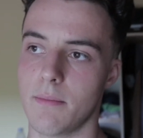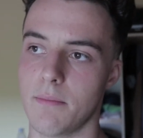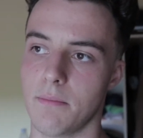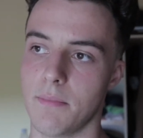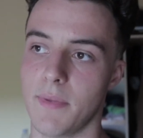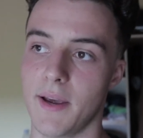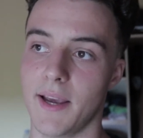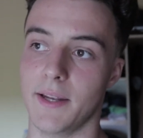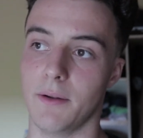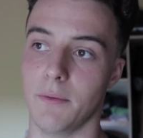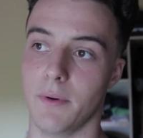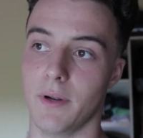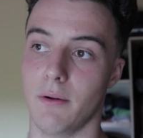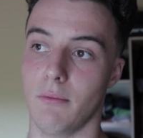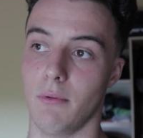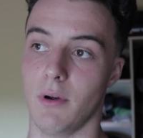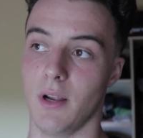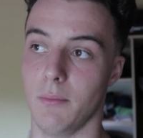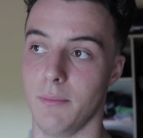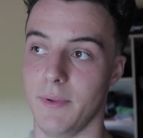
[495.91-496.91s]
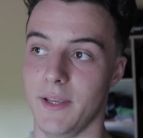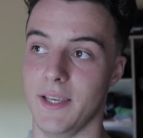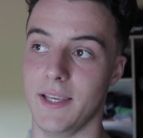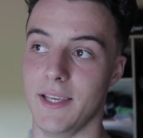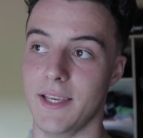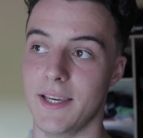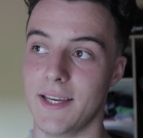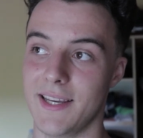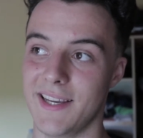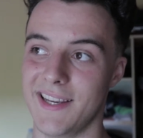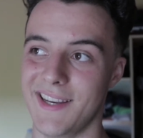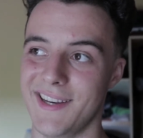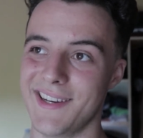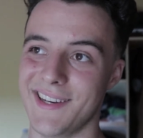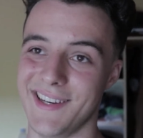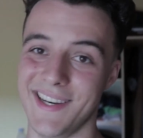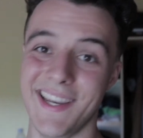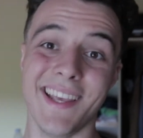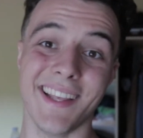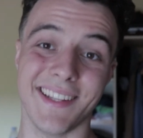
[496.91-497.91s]
bed when I will be
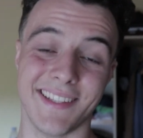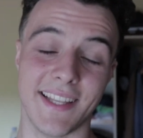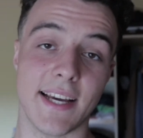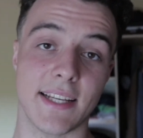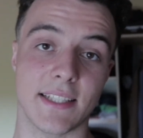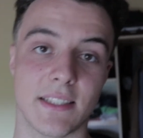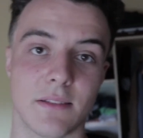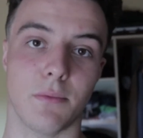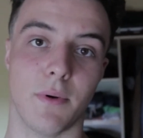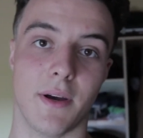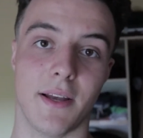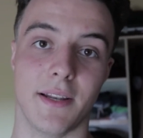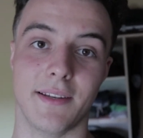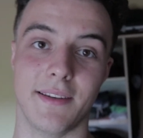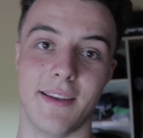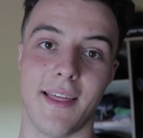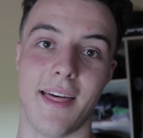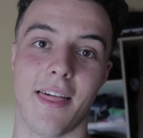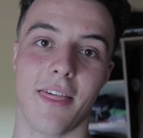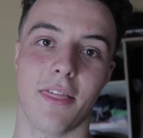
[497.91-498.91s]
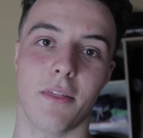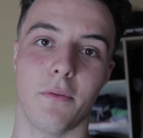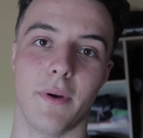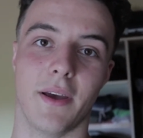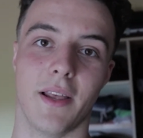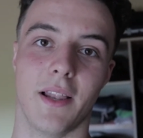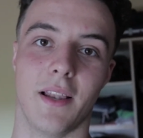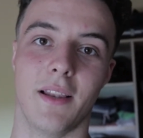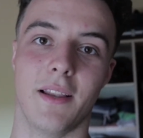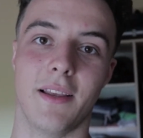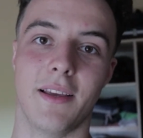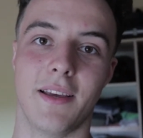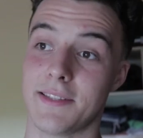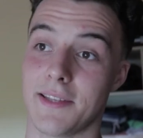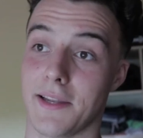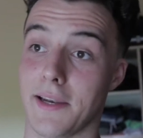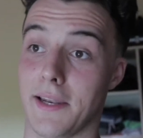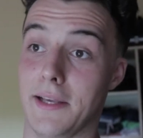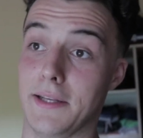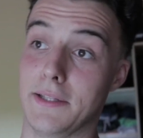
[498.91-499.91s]
near death, when death will
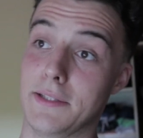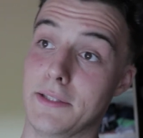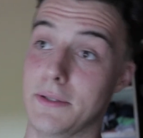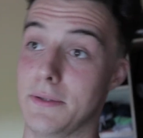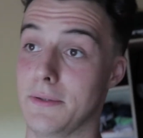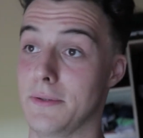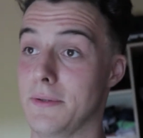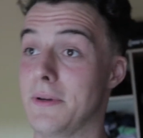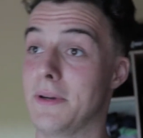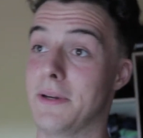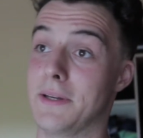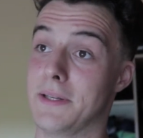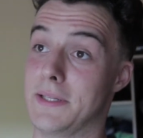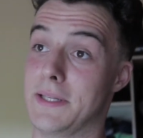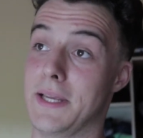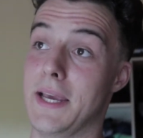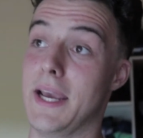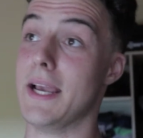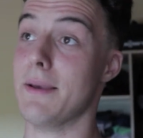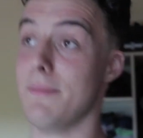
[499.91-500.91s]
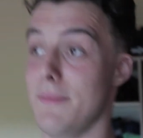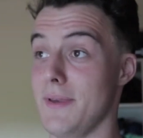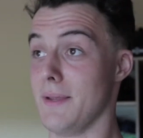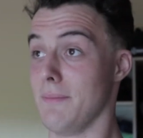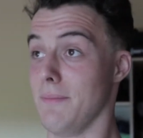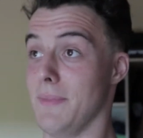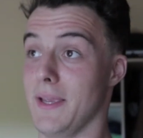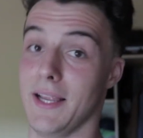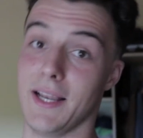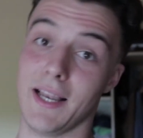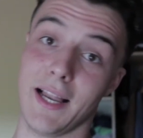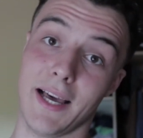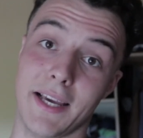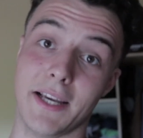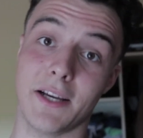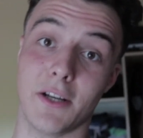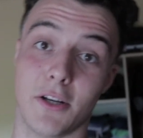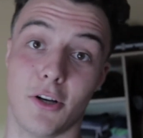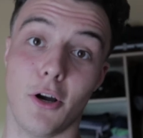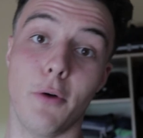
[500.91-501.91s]
starting to take me and be
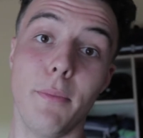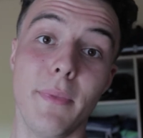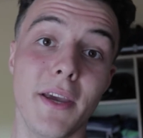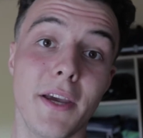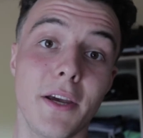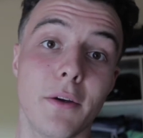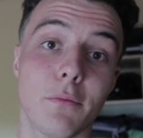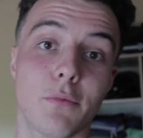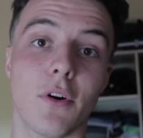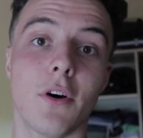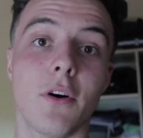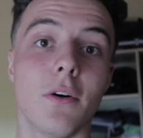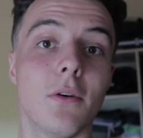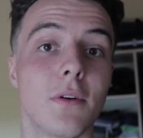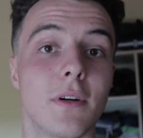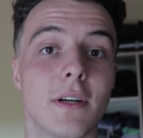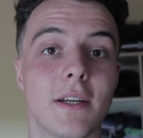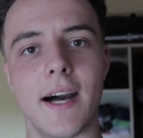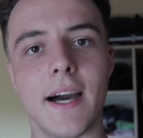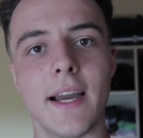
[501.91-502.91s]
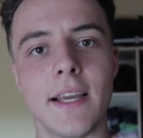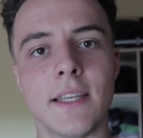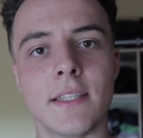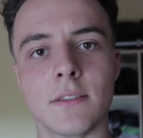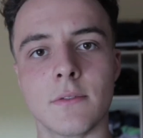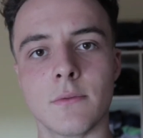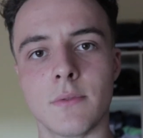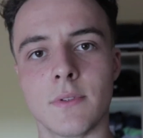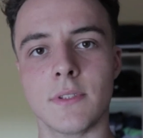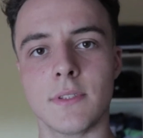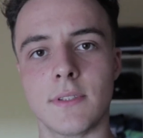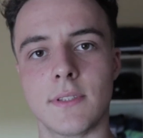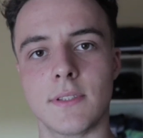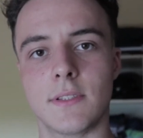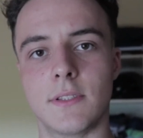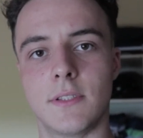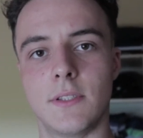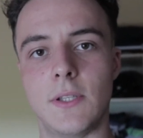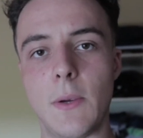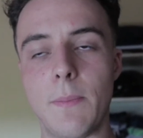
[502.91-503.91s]
like, come here, bro. I don't want
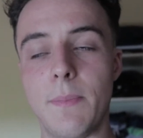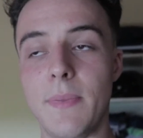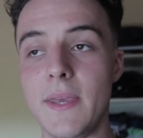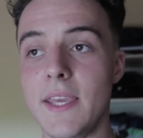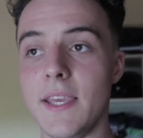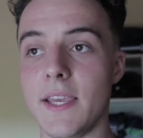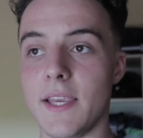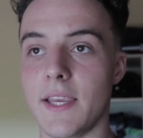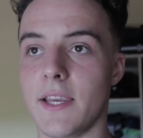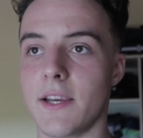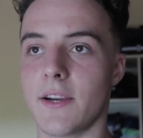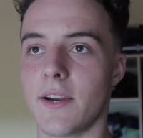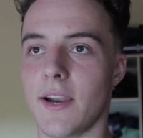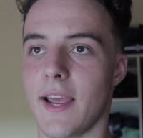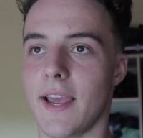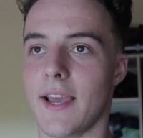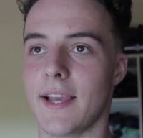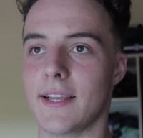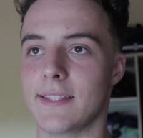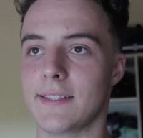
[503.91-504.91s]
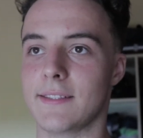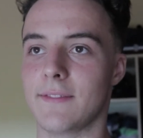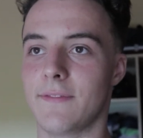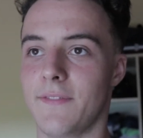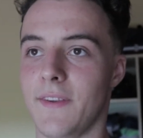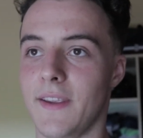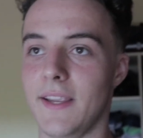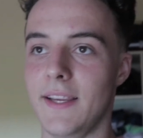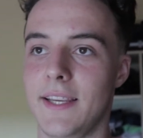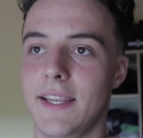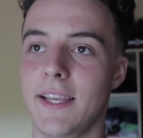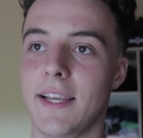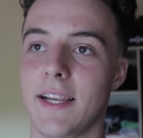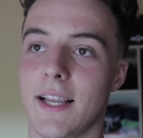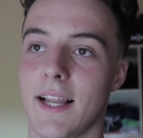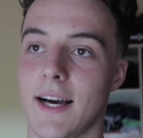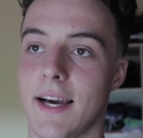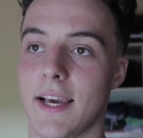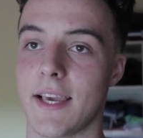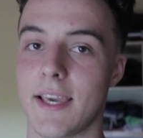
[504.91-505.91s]
to be here and thinking
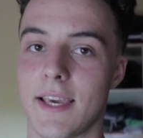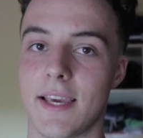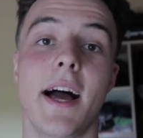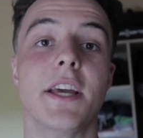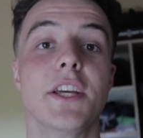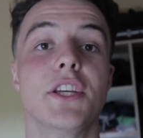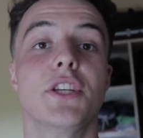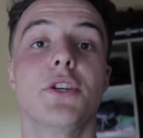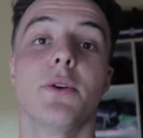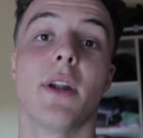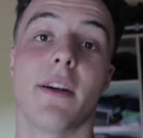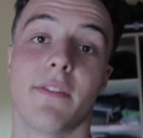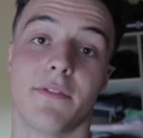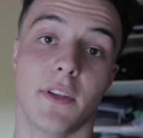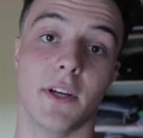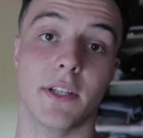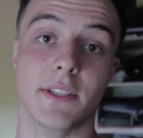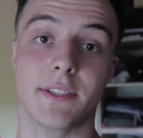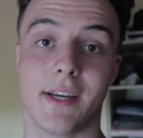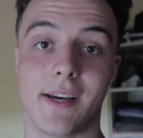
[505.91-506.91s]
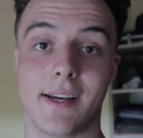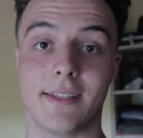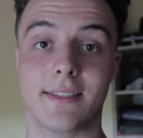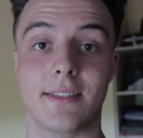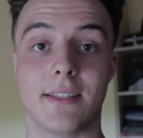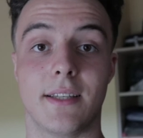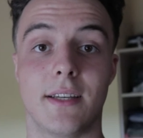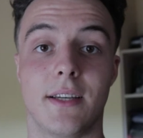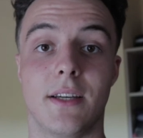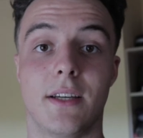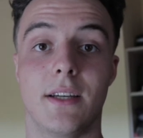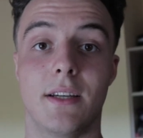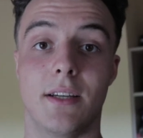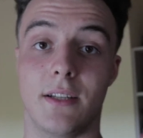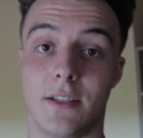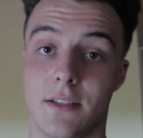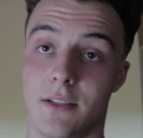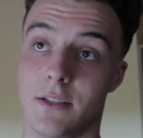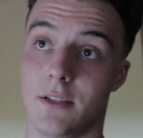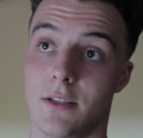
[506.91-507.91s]
like, I should have done that,
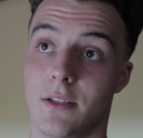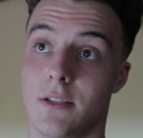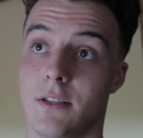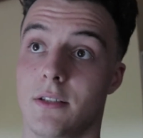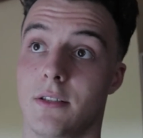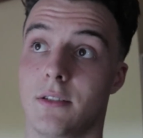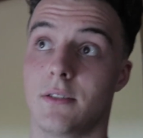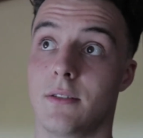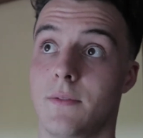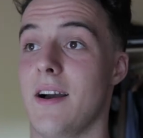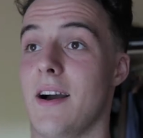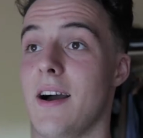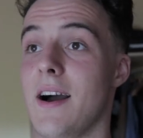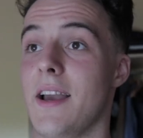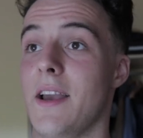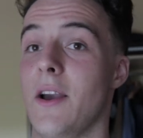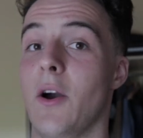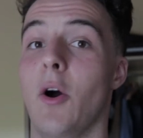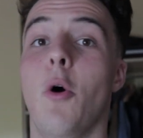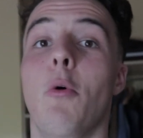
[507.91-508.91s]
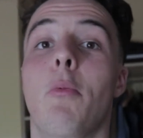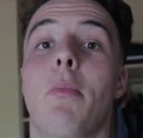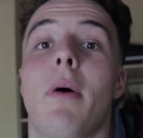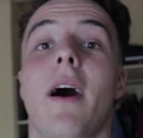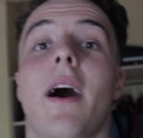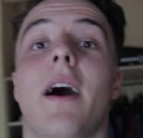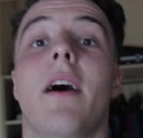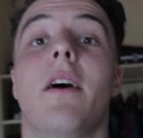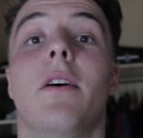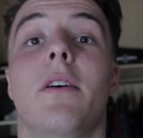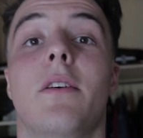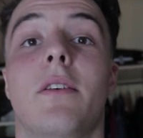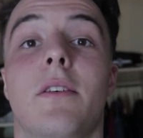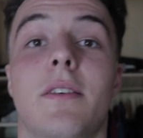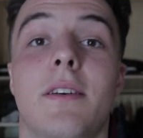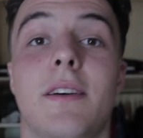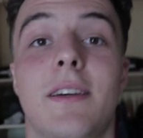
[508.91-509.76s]
or I hope how